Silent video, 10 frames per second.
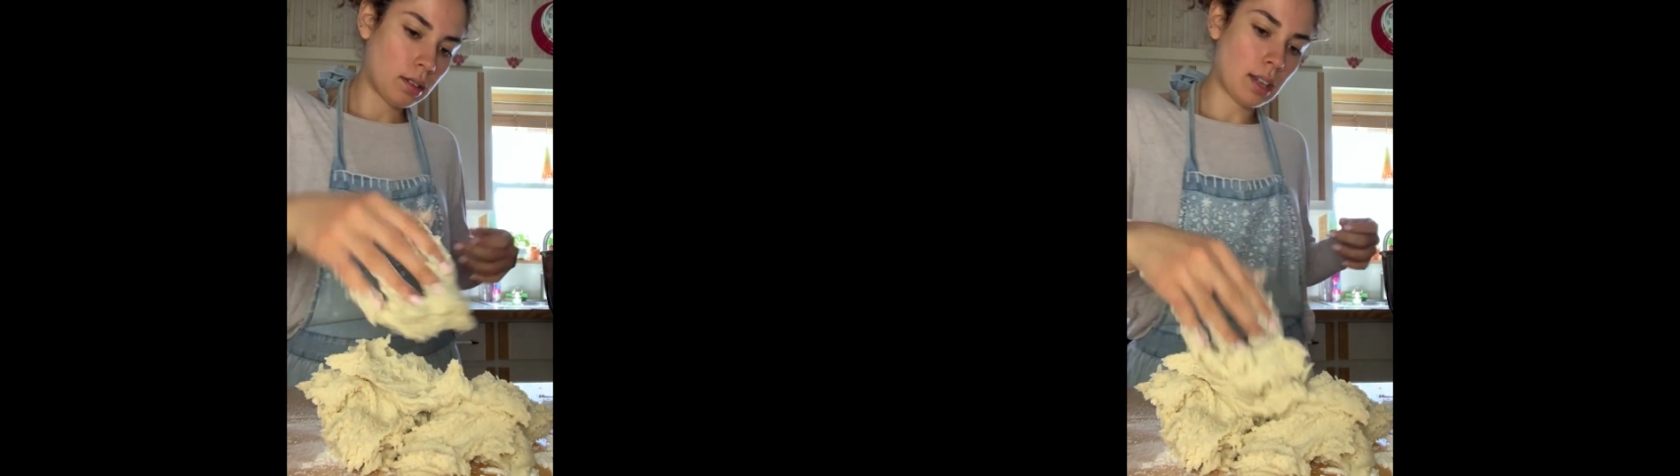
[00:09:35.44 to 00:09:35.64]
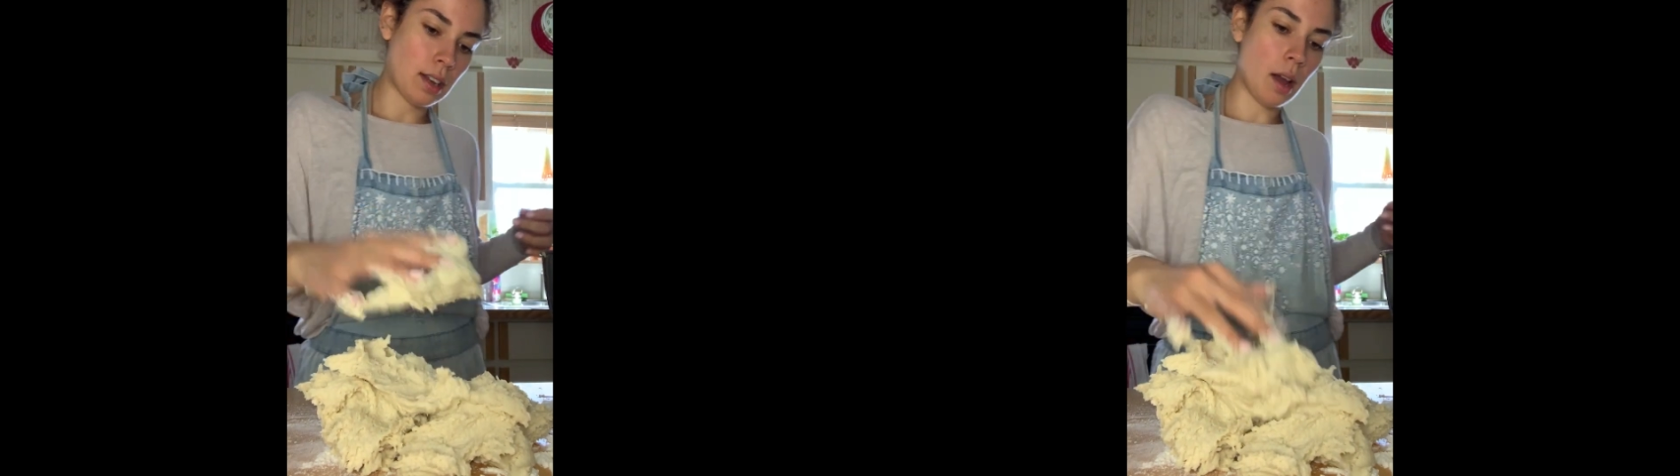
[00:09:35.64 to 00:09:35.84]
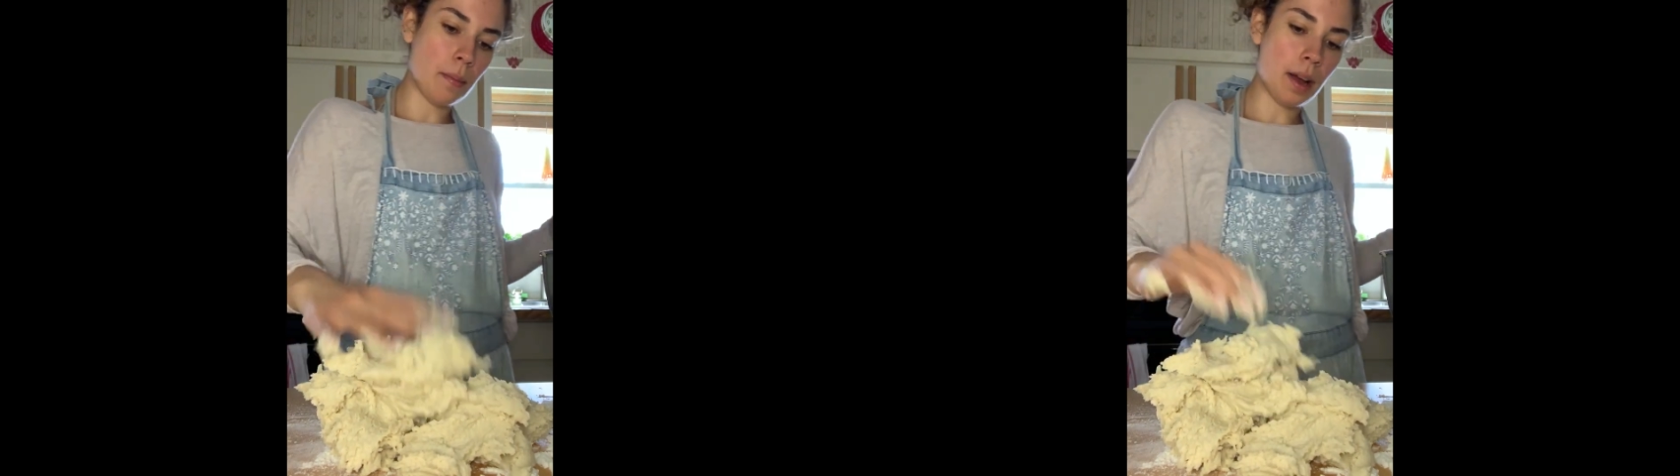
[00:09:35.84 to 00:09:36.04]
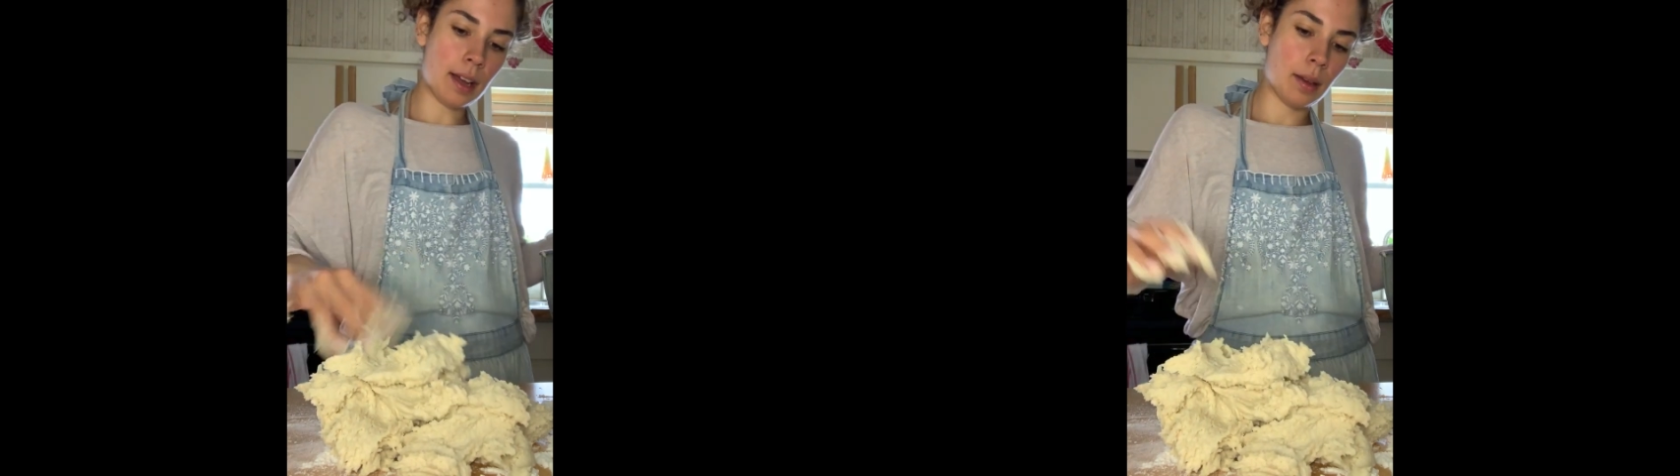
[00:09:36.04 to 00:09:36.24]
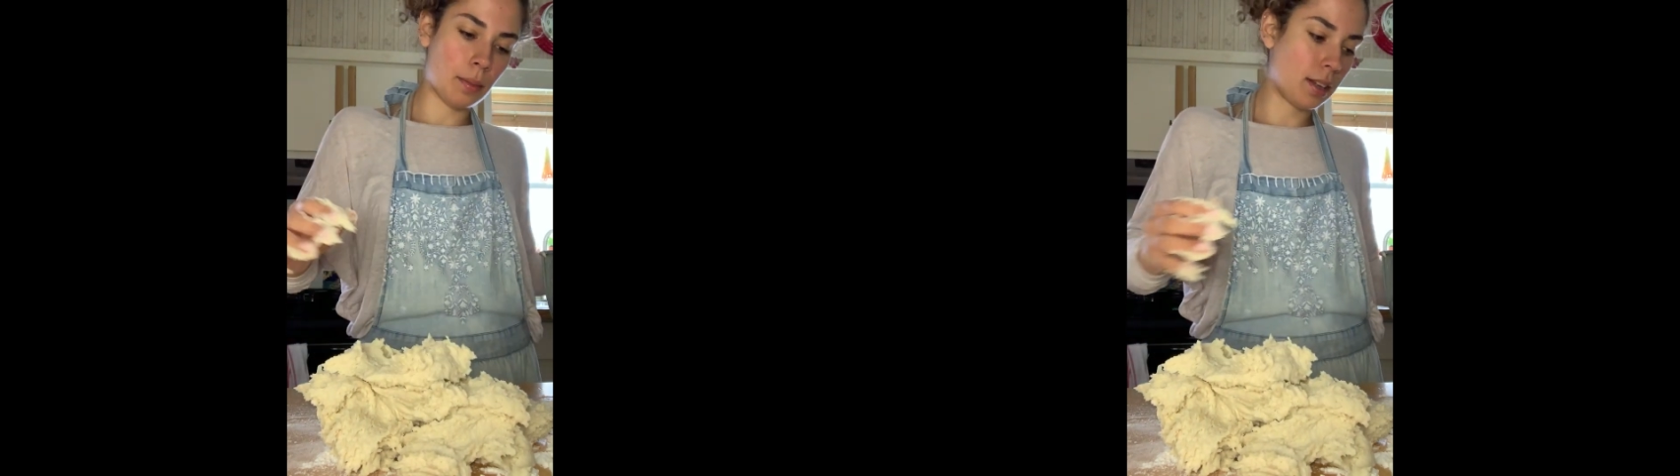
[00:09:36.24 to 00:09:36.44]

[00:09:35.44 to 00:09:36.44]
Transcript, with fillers: cannot buy it